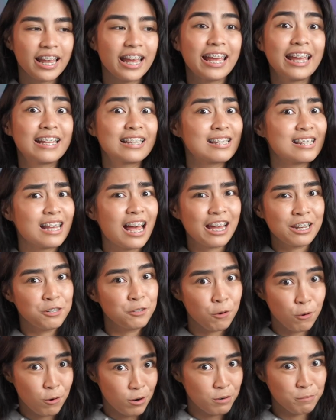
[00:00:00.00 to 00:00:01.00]
It's
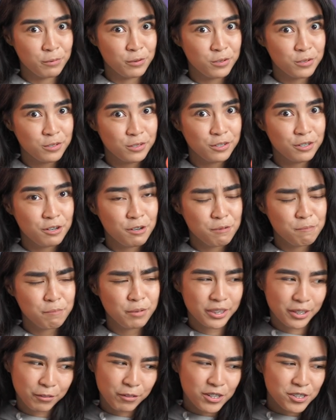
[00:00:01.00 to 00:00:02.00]
adorable. But
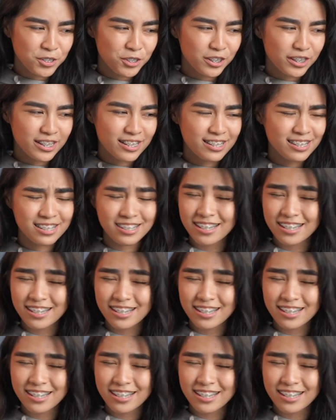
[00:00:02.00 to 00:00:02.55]
the question is